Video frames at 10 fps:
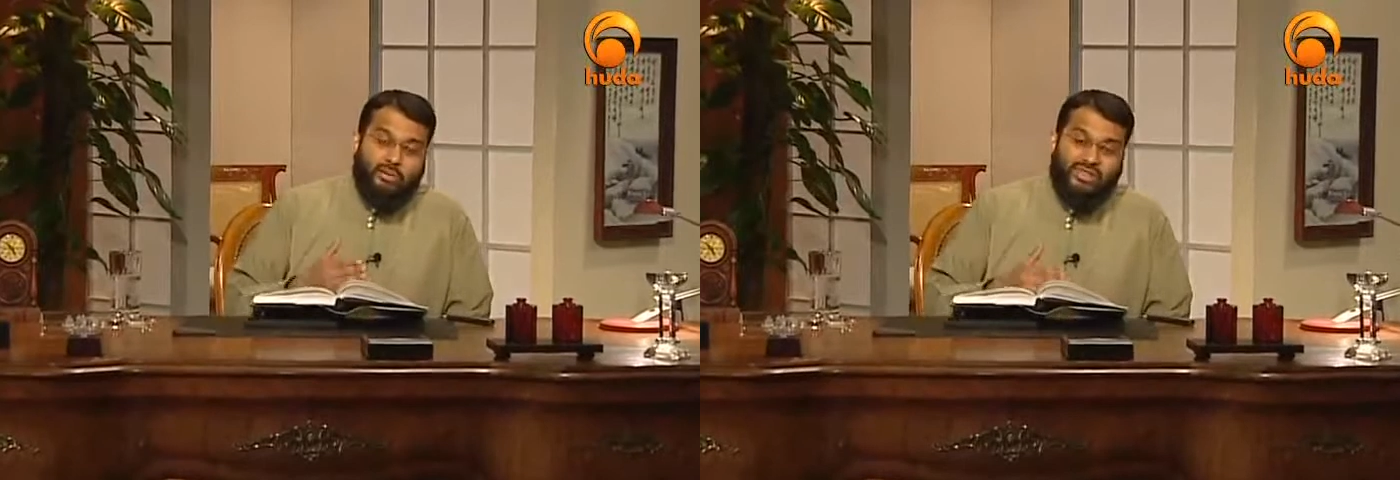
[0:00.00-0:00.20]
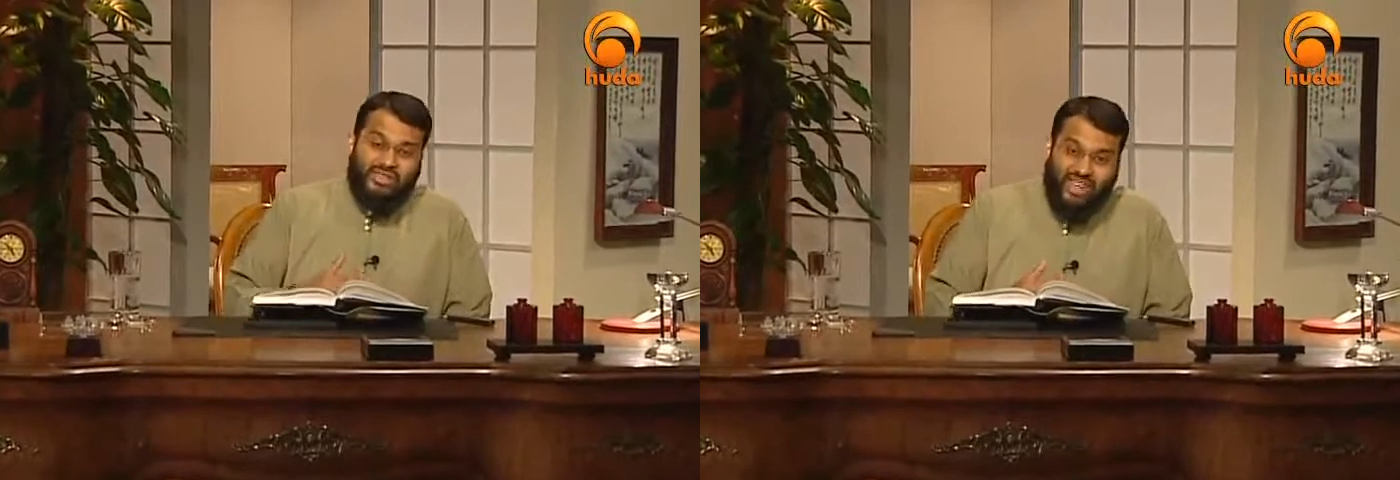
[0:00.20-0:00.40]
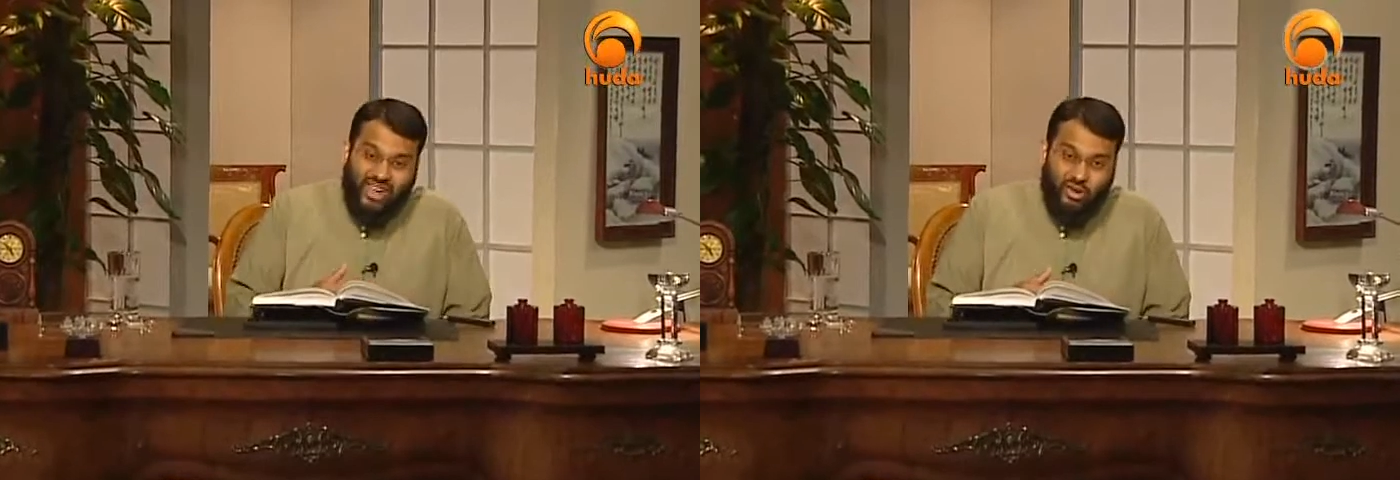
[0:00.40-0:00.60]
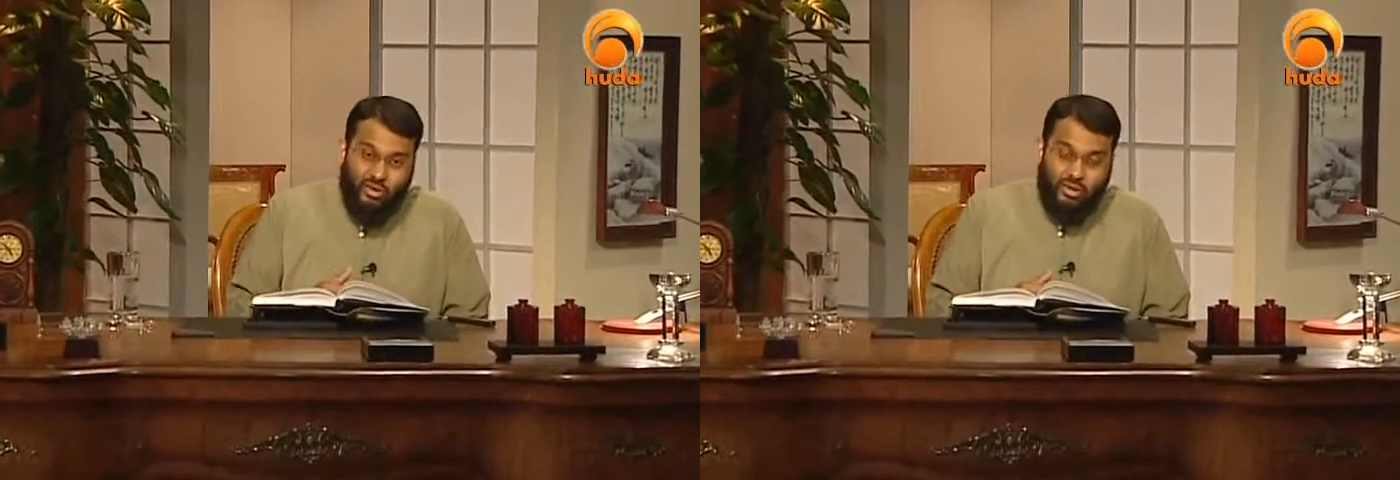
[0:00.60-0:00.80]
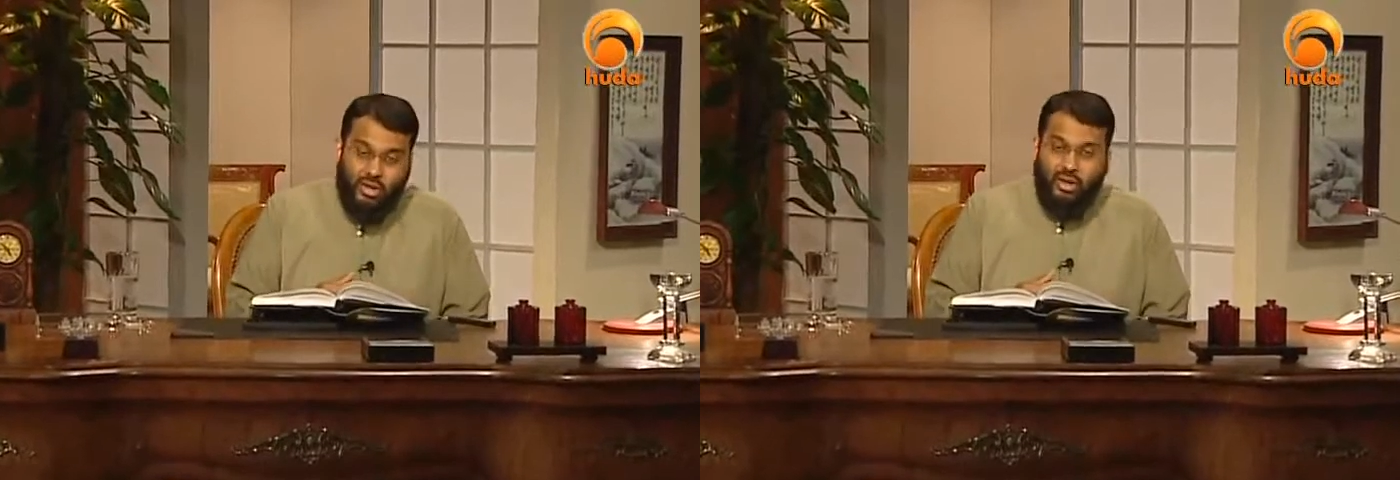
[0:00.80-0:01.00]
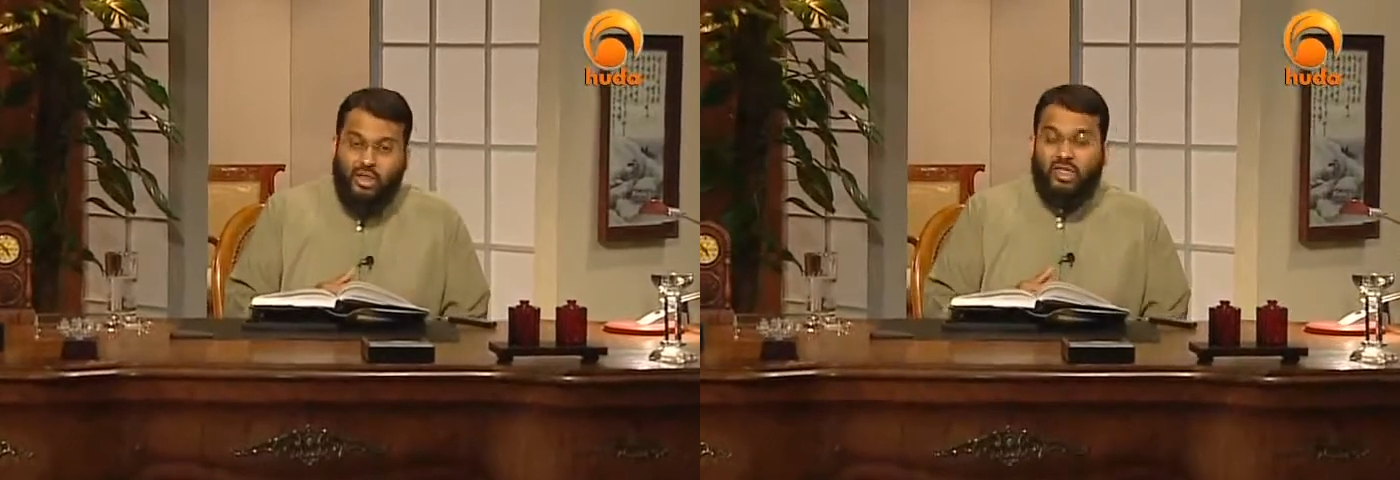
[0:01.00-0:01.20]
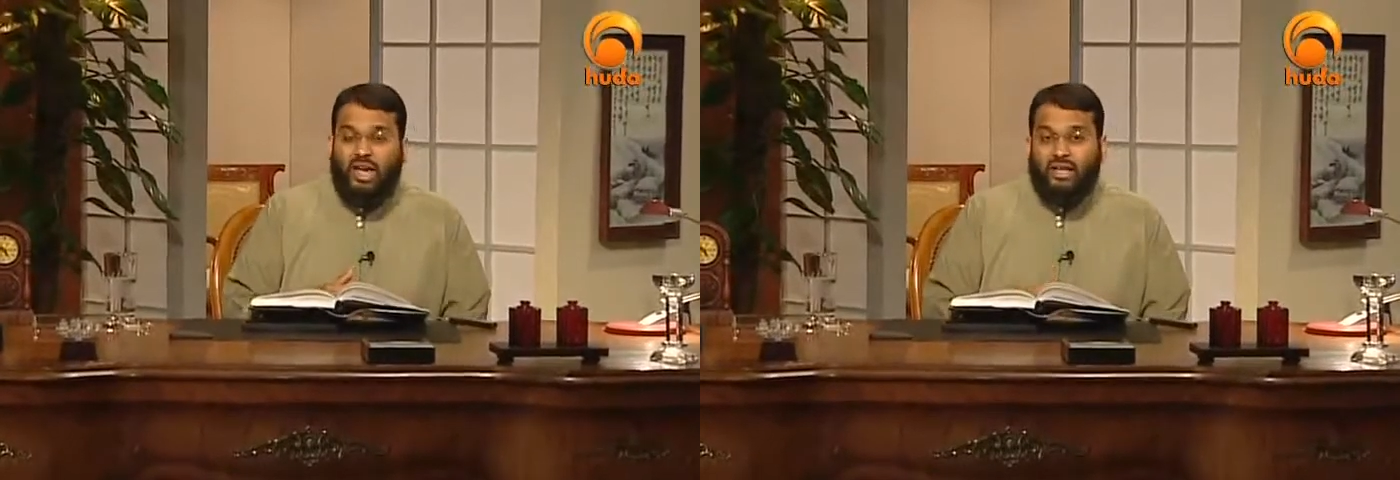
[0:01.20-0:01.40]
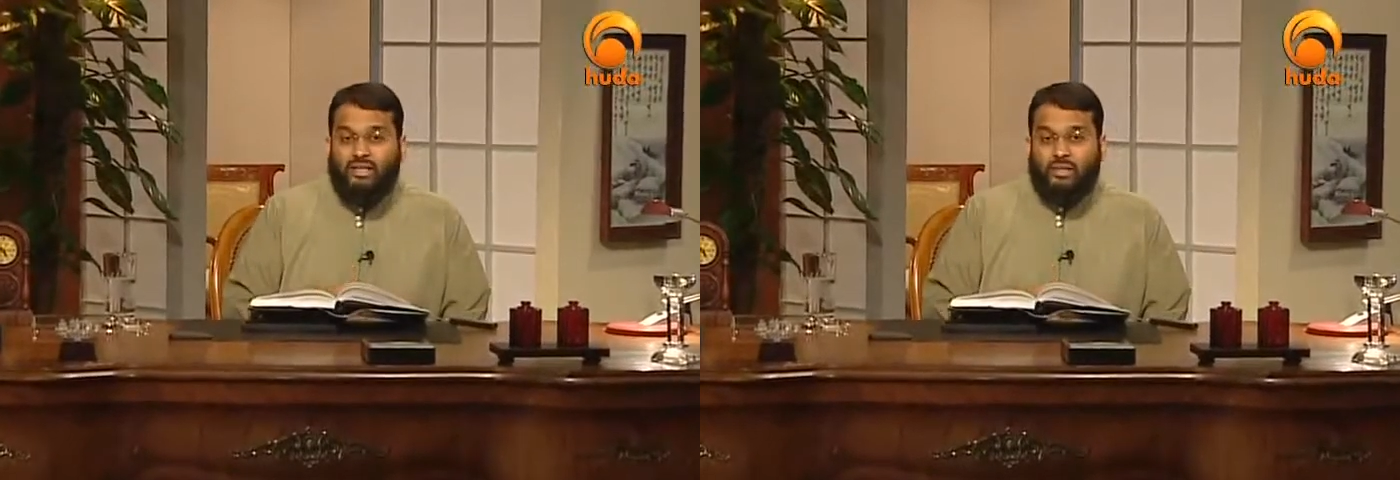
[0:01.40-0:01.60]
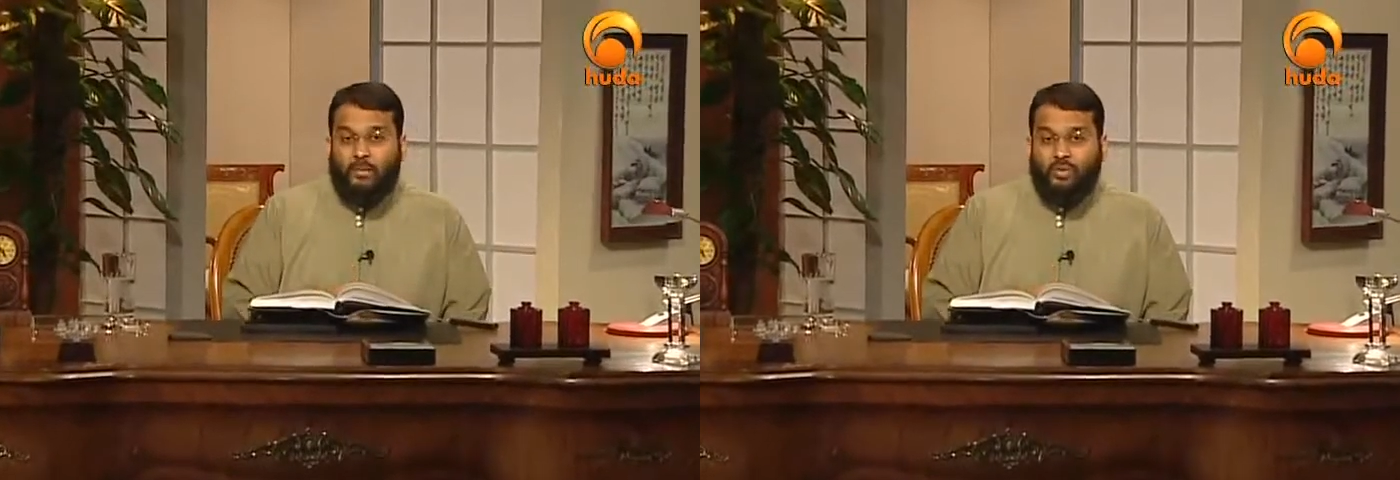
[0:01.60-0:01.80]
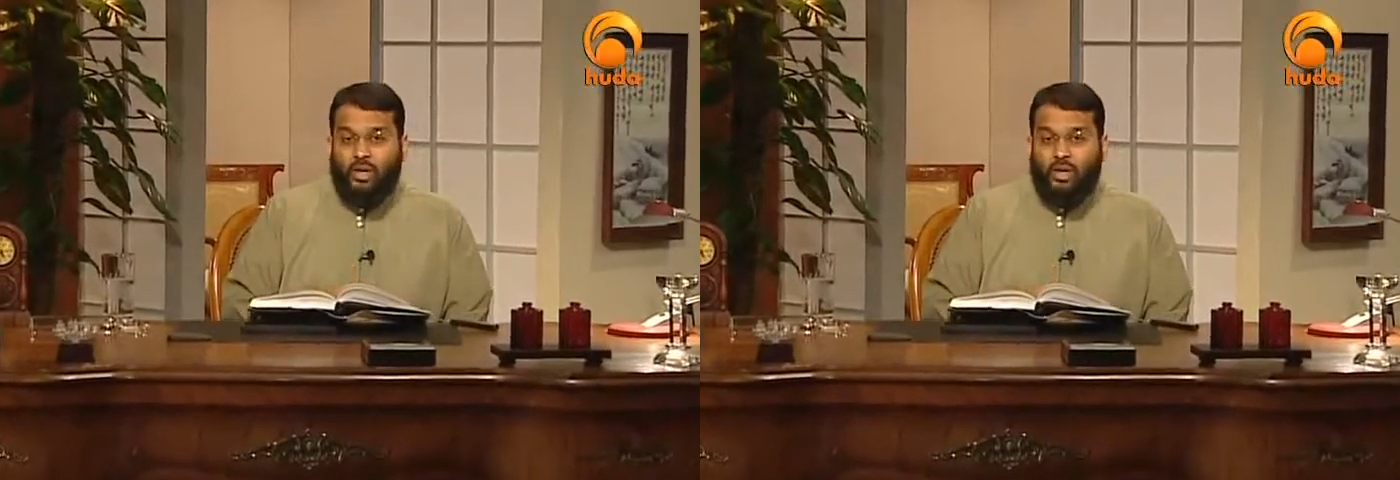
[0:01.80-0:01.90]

am scared that